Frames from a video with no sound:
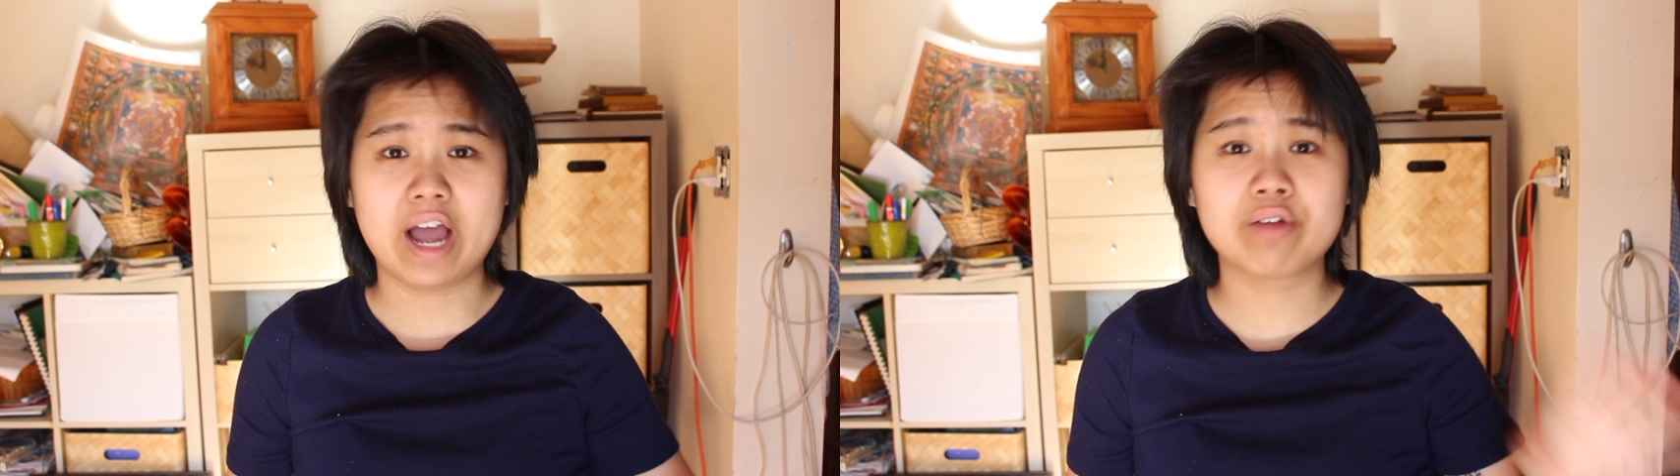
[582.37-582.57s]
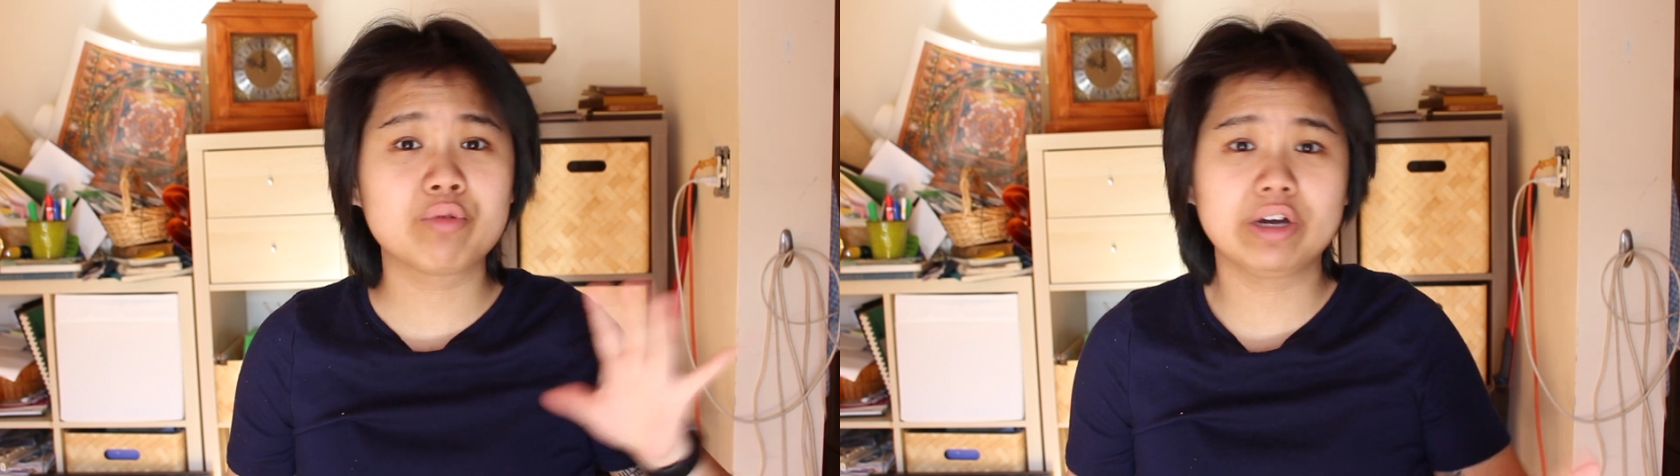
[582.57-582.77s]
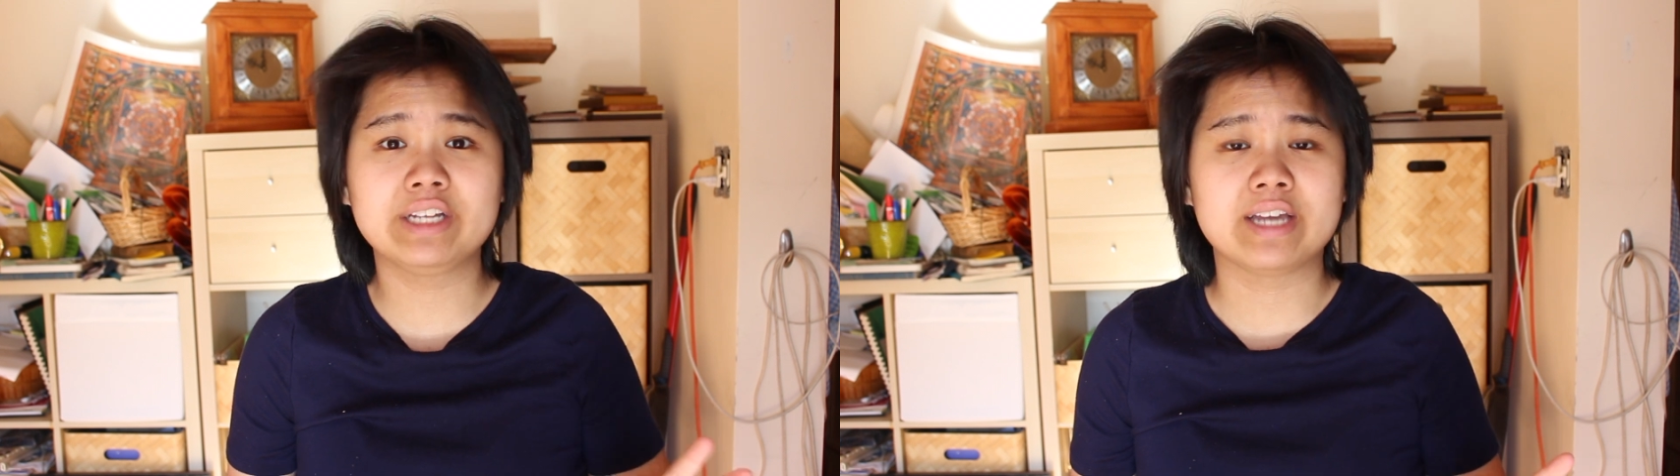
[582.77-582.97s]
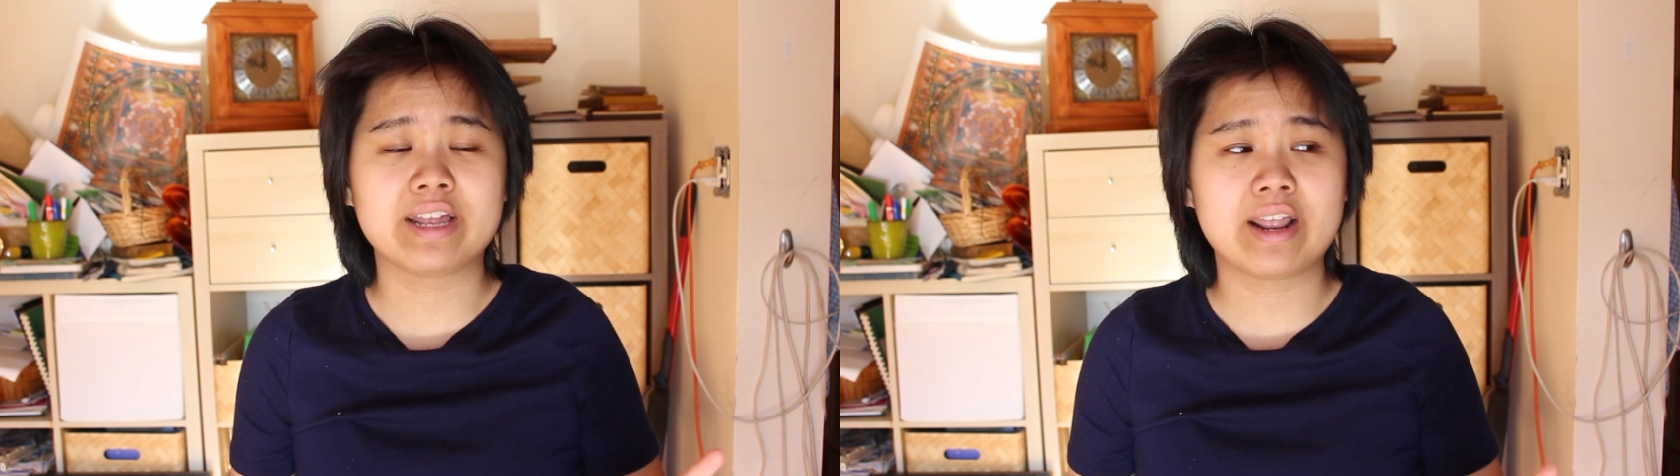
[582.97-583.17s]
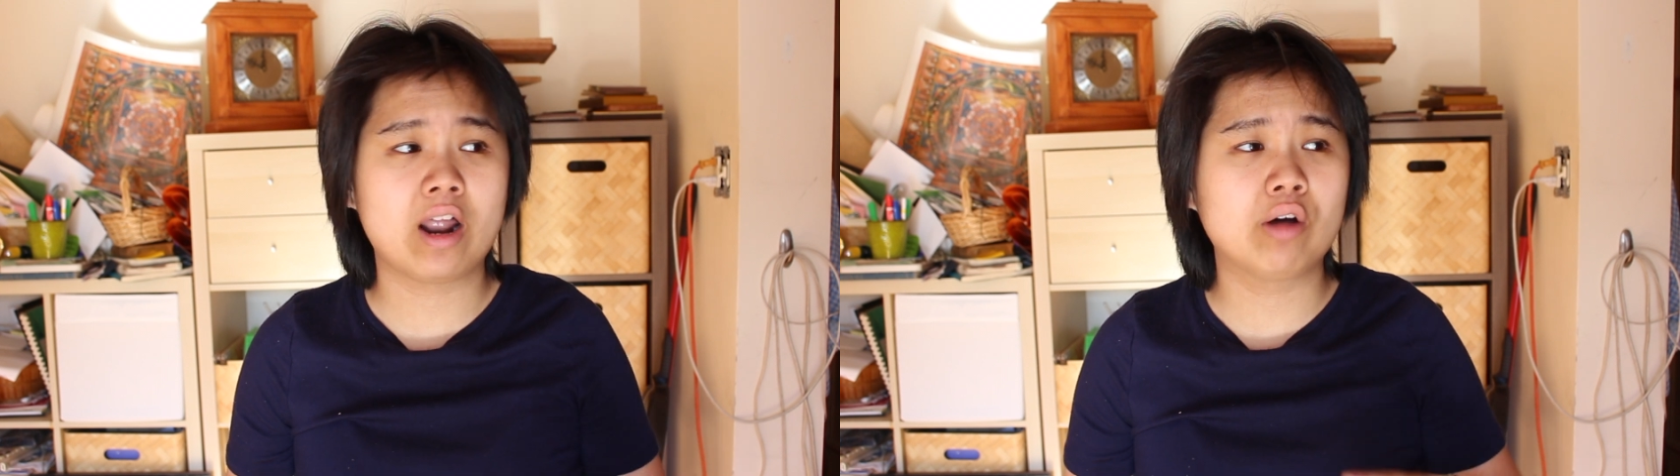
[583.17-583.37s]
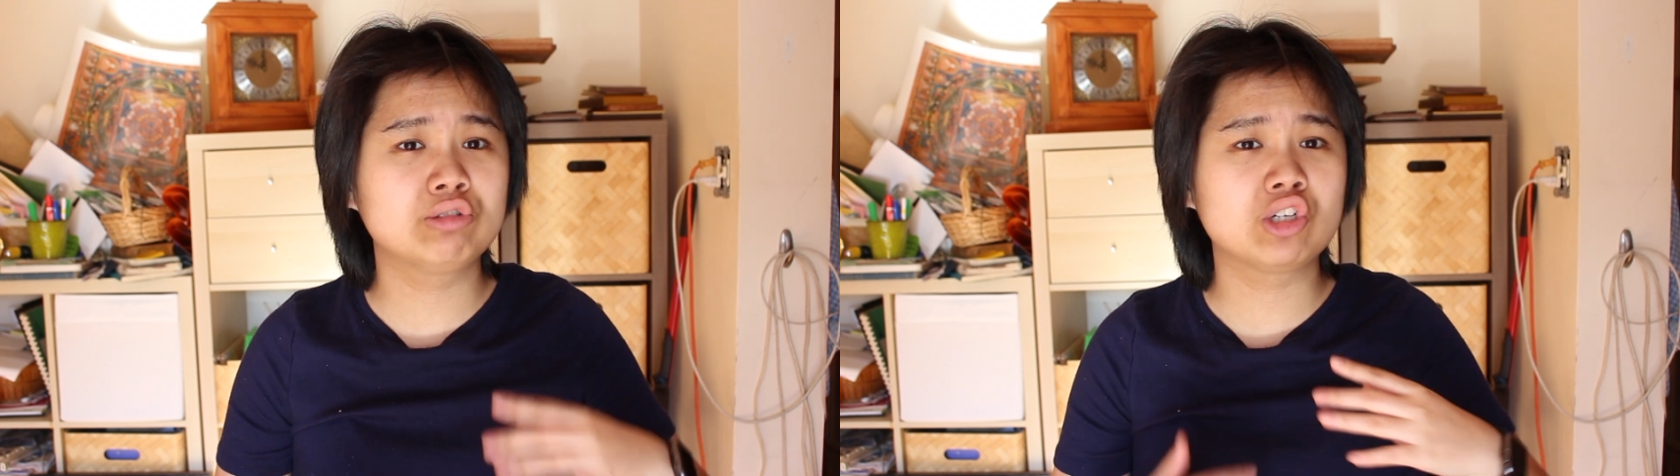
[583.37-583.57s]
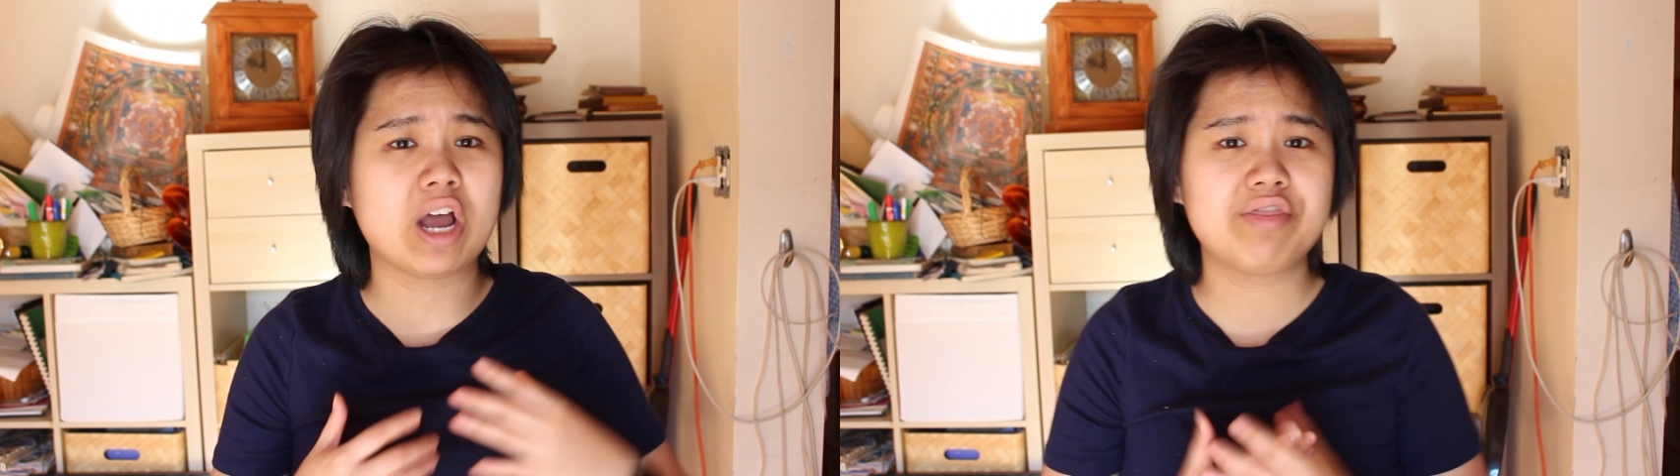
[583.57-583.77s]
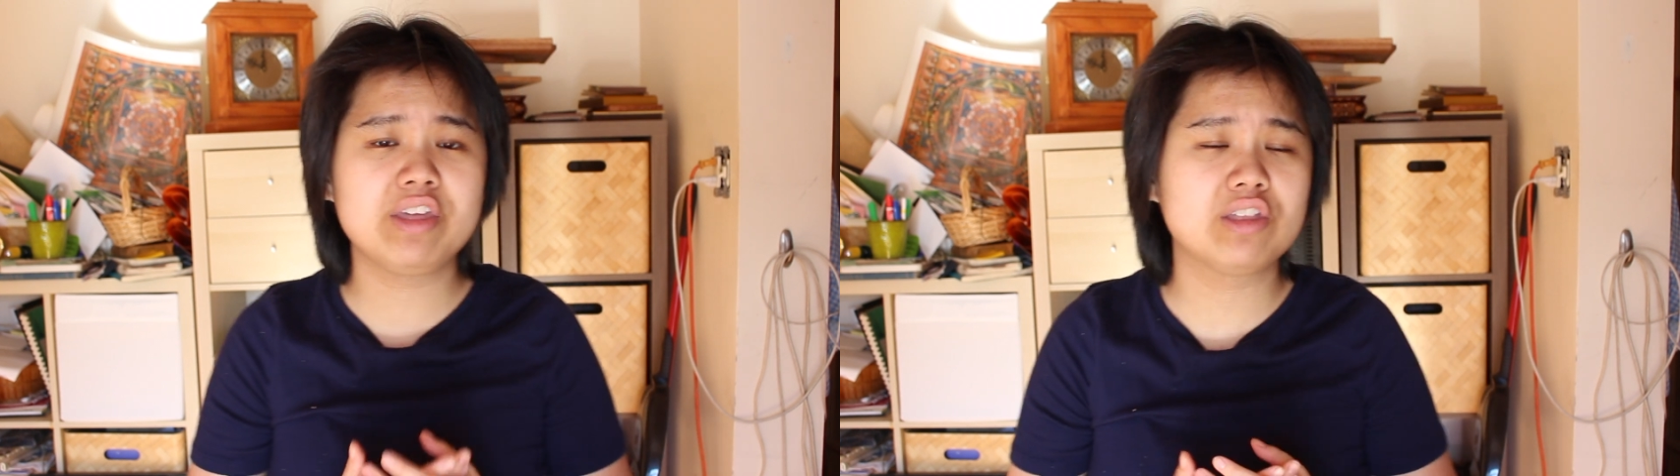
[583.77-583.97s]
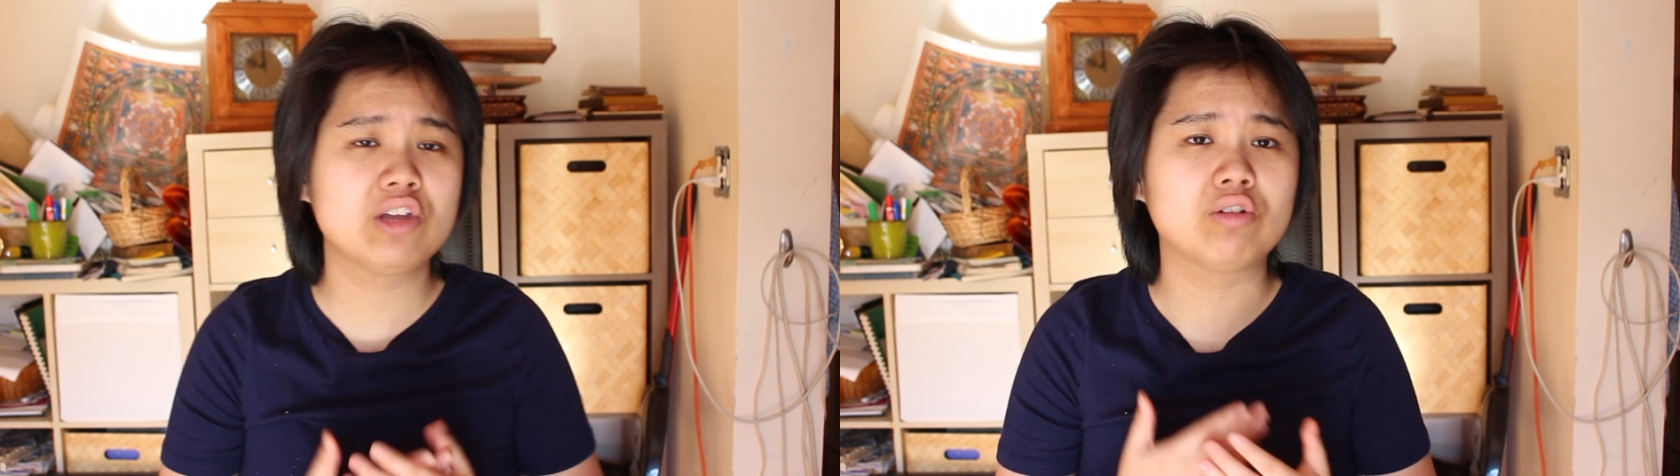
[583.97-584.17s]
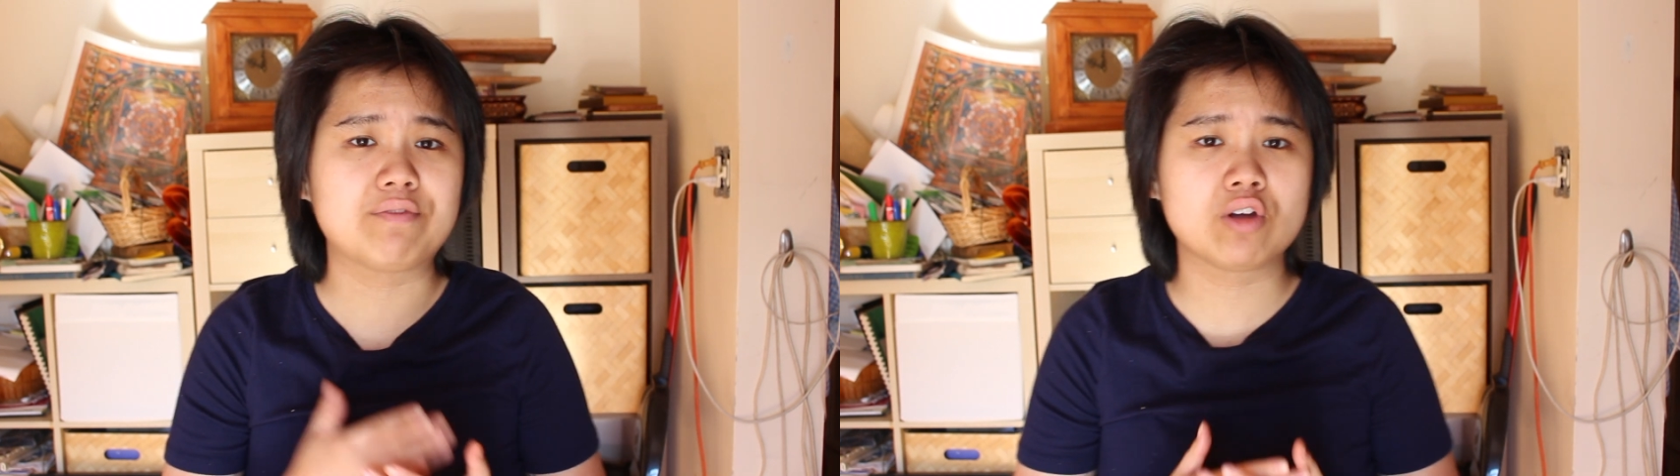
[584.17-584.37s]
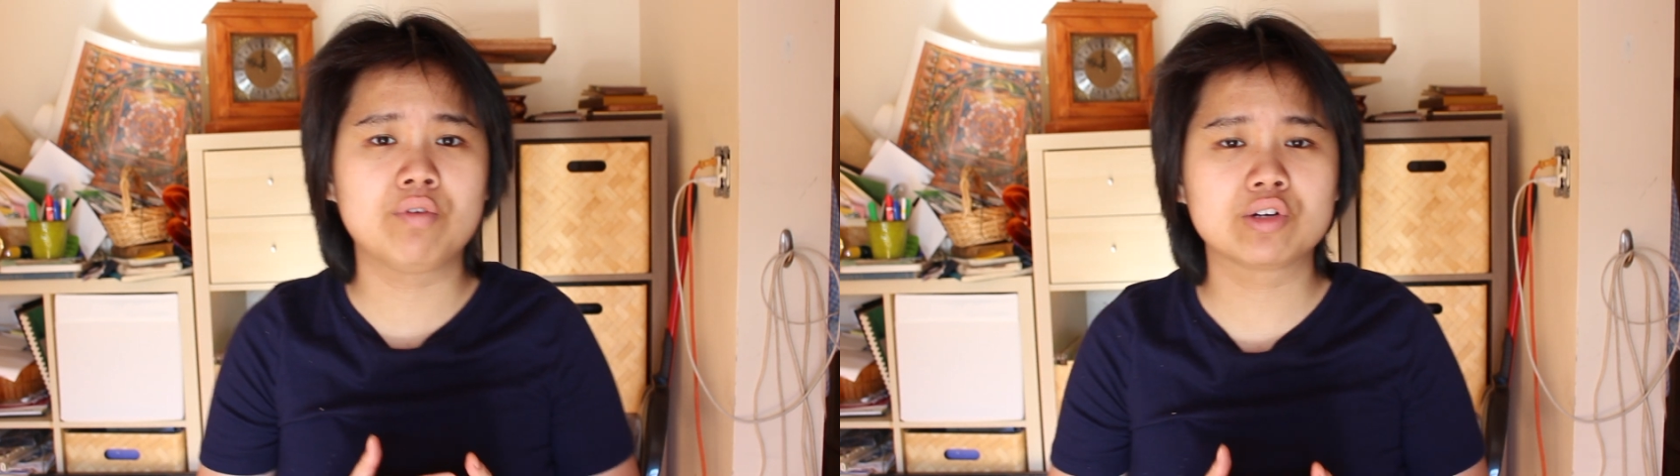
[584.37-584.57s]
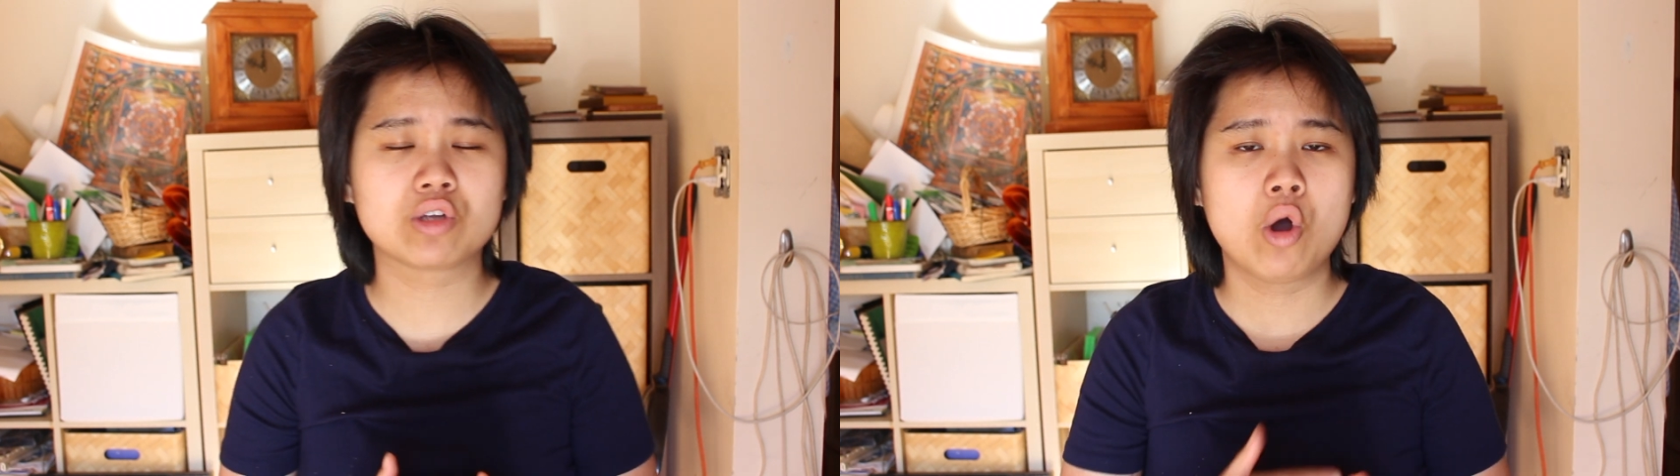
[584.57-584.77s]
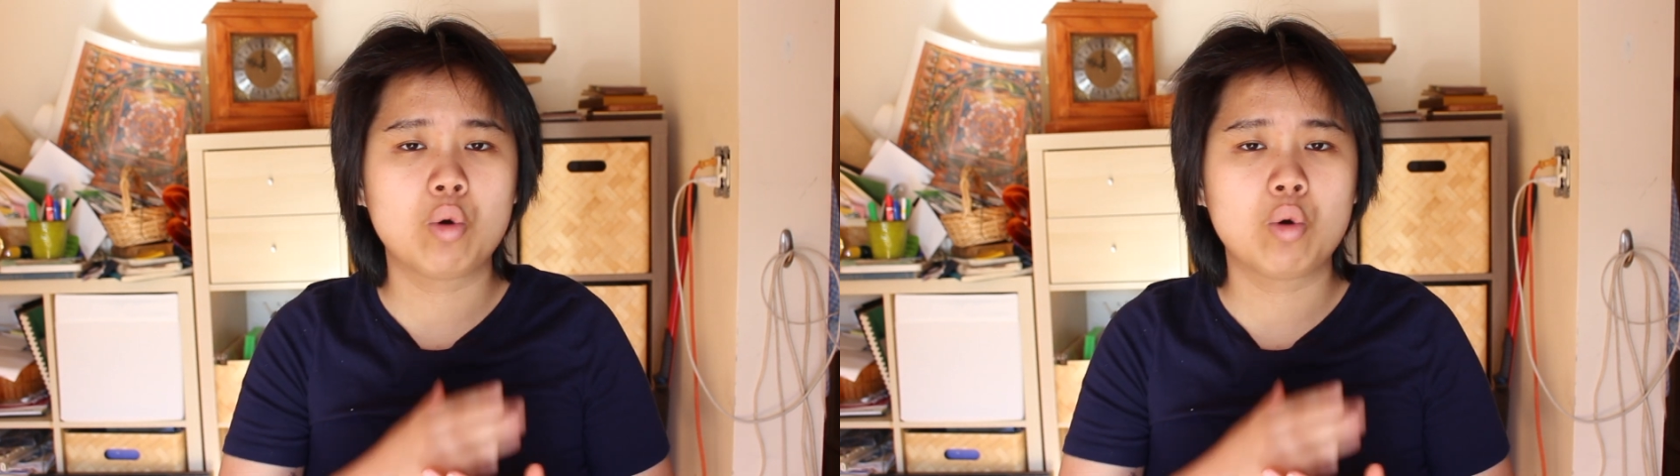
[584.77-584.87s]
I really did. And I think the leftovers